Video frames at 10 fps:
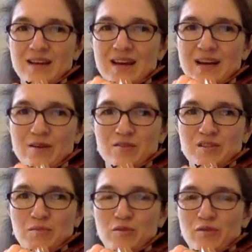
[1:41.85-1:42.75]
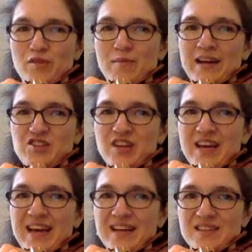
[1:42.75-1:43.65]
how to move the magic
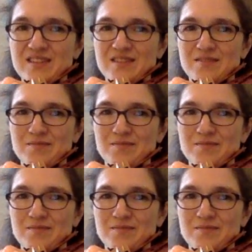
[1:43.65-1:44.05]
X,